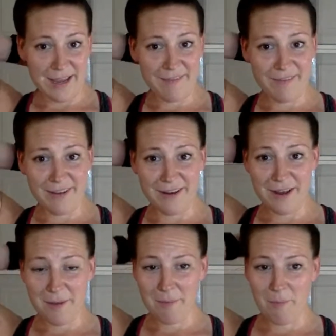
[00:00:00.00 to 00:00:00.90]

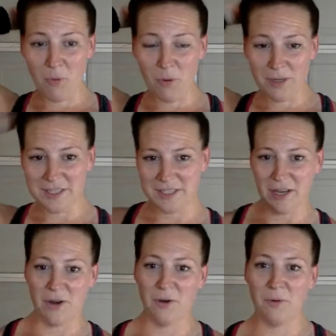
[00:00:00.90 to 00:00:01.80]
even more
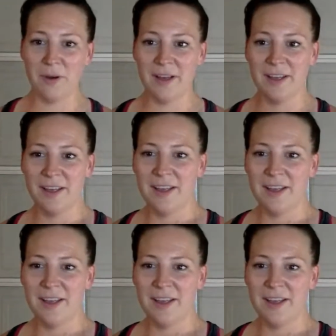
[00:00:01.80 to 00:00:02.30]
so.